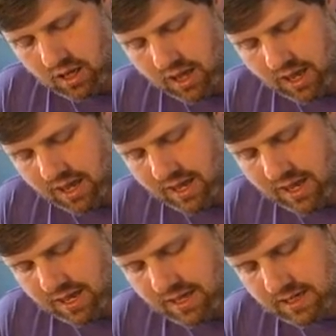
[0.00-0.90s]

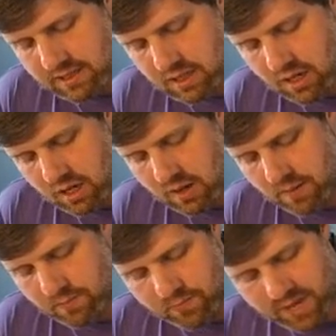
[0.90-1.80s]
and
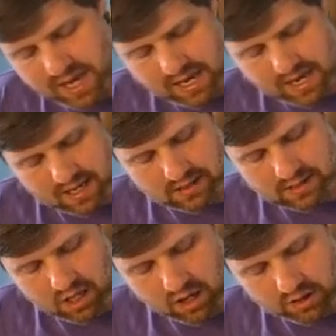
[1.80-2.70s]
B is
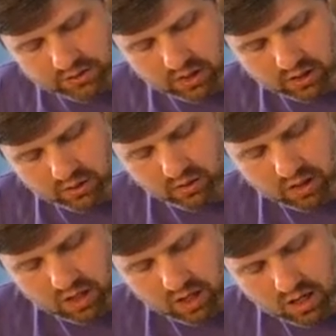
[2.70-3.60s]
also
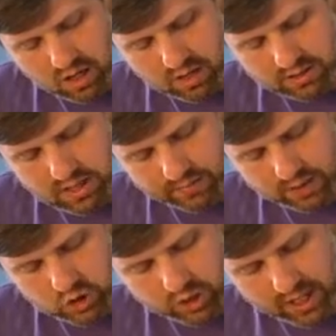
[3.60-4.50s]
a dominant
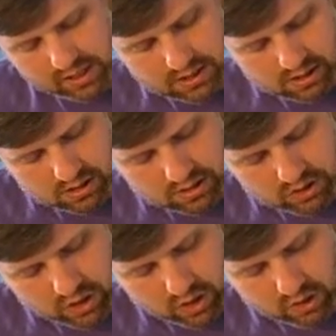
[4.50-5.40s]
trait.
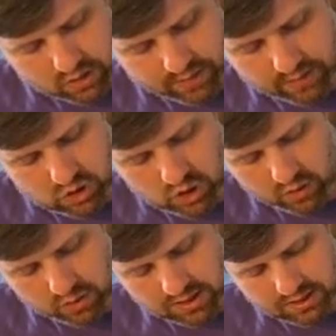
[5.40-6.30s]
So let me show you
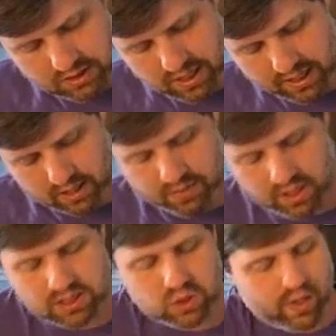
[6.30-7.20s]
what this looks like on a Punnett
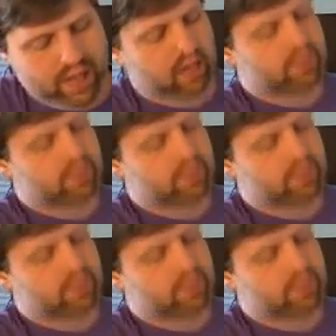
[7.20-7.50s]
square.